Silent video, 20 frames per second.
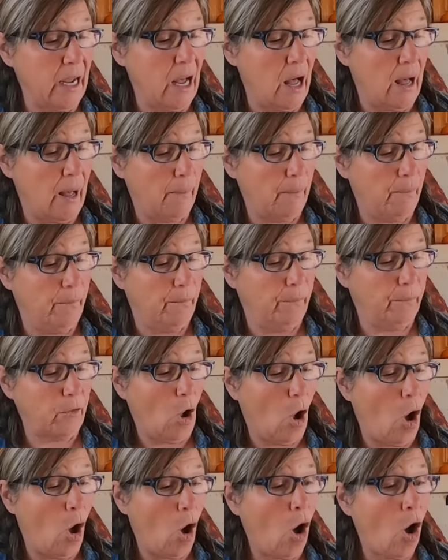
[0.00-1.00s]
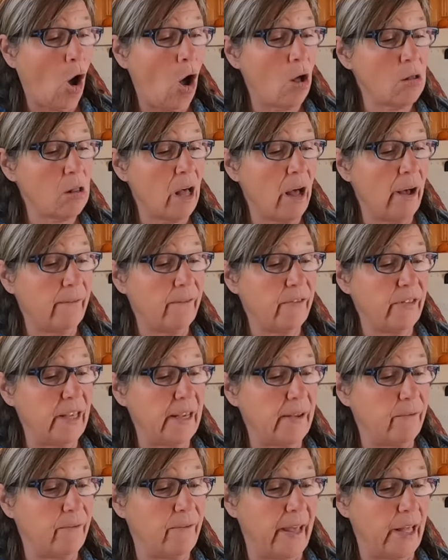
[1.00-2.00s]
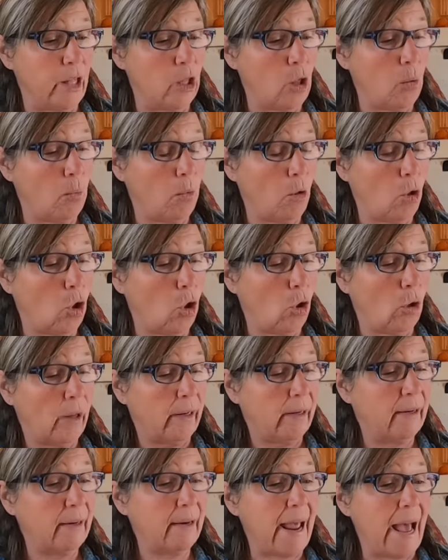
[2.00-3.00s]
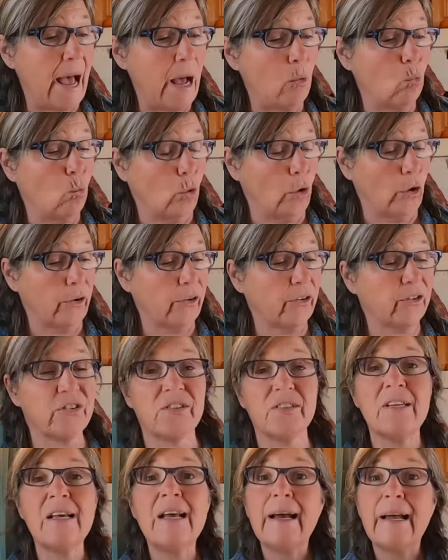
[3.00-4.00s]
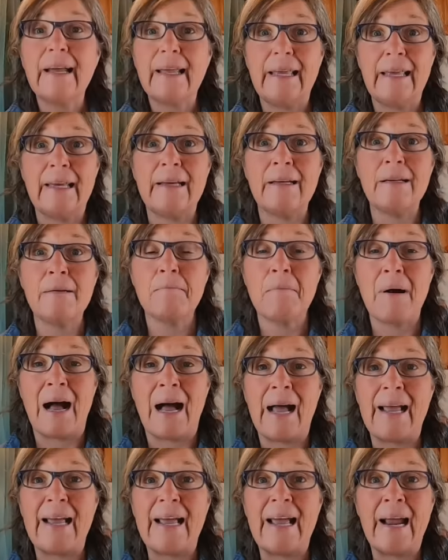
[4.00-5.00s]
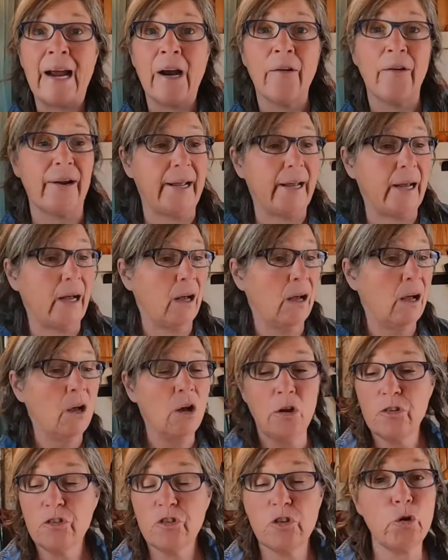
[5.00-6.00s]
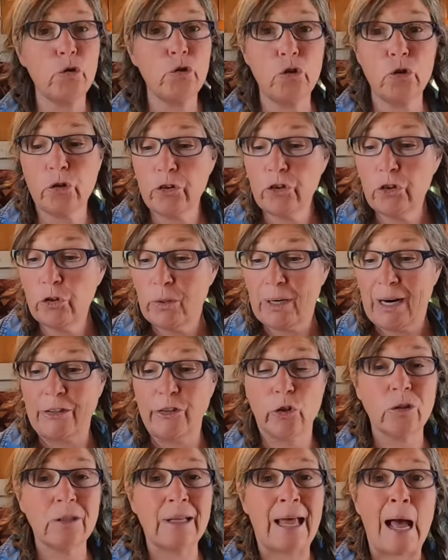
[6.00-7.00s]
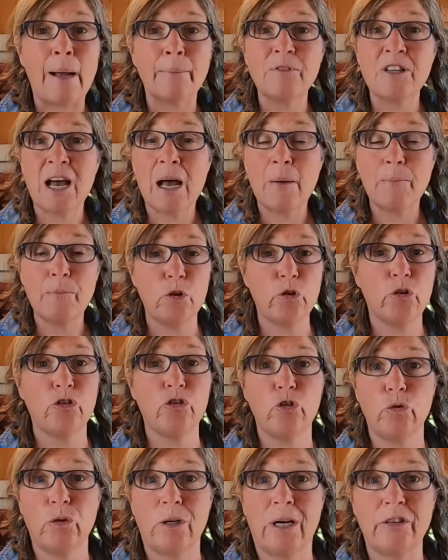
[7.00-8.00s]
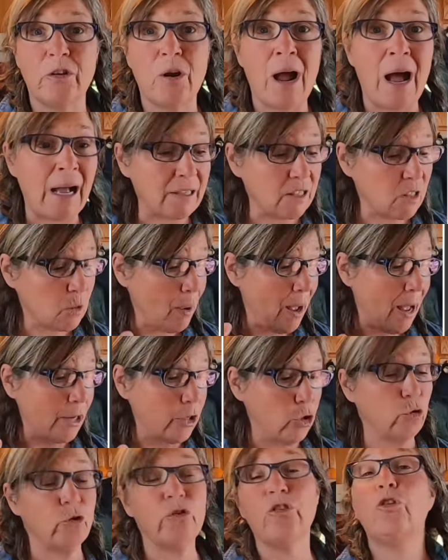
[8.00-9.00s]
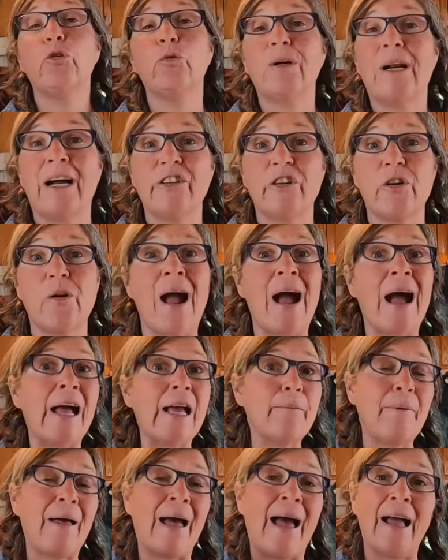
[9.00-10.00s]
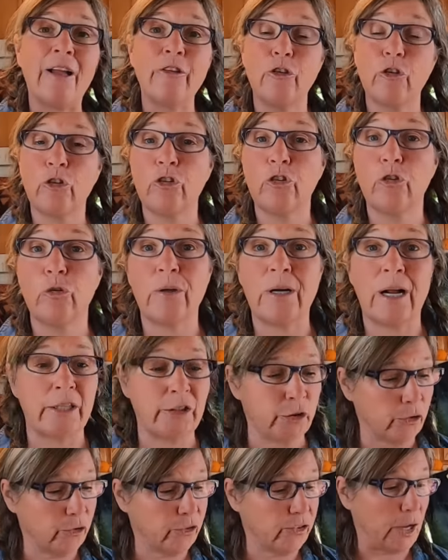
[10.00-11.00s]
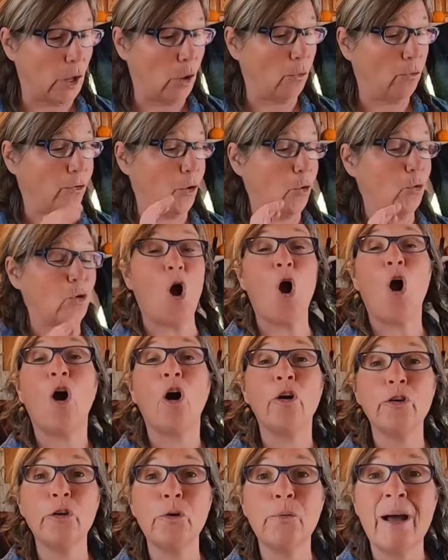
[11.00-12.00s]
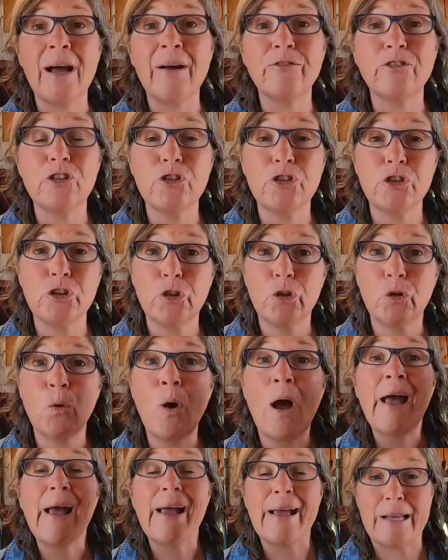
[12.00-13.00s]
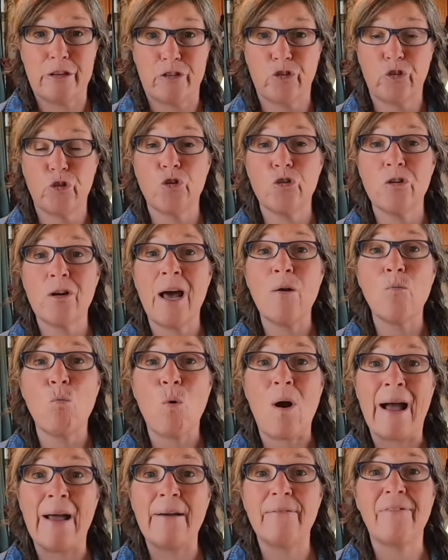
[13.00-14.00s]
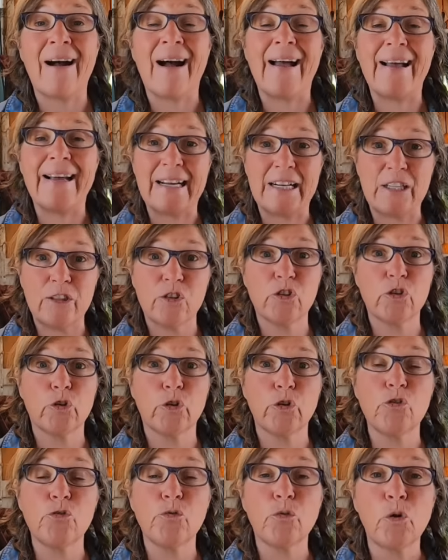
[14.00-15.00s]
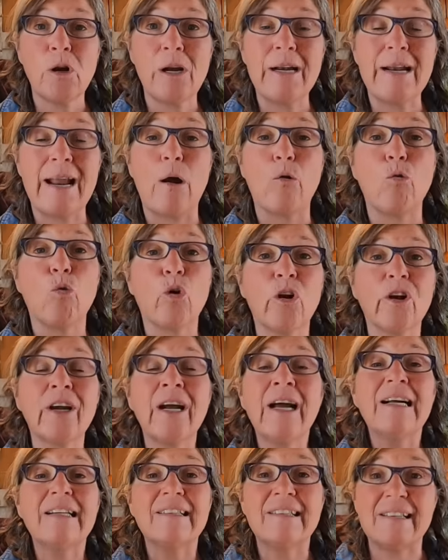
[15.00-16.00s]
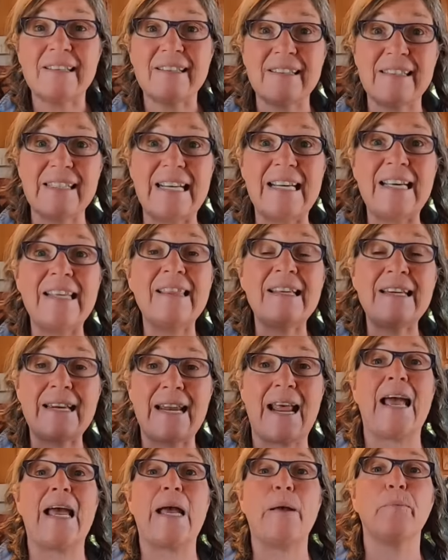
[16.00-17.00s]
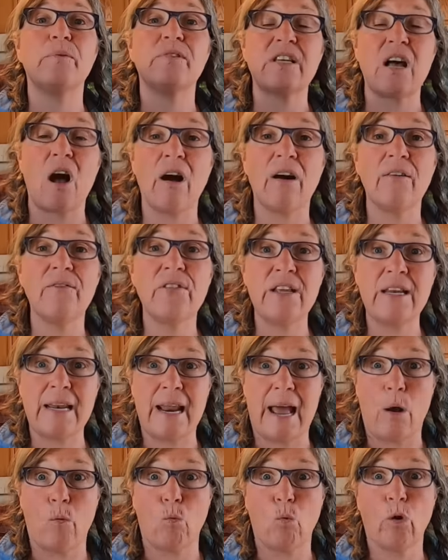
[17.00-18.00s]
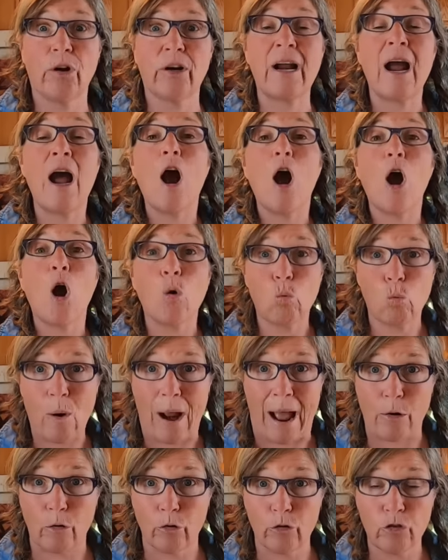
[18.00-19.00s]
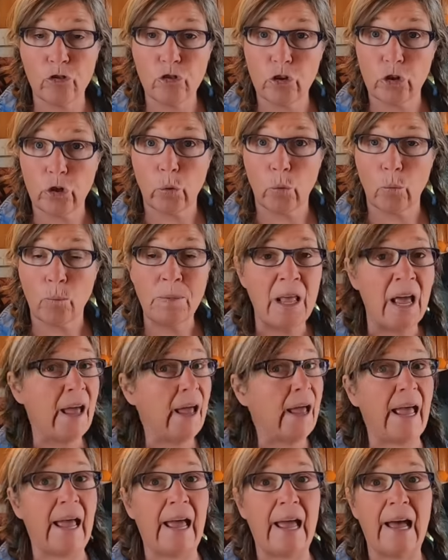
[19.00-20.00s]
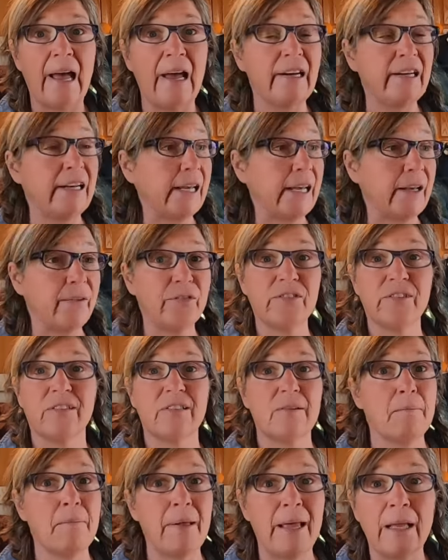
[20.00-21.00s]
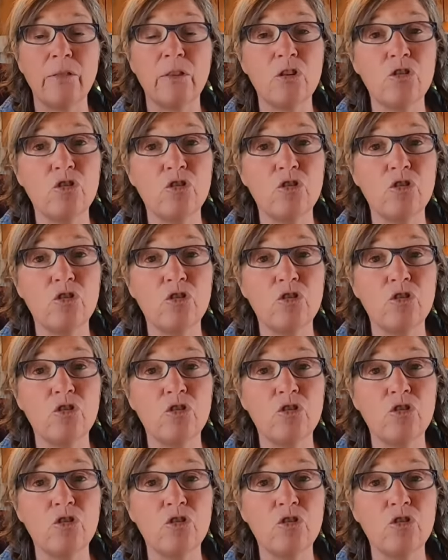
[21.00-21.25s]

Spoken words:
up all of the available networks in my area. So you can do it on your laptop, you can do it on your hotspot, you can do it on your iPad, you can do it on your cell phone. All you have to do is turn on Wi-Fi and search for a network to see the names of the network around you. And if Samantha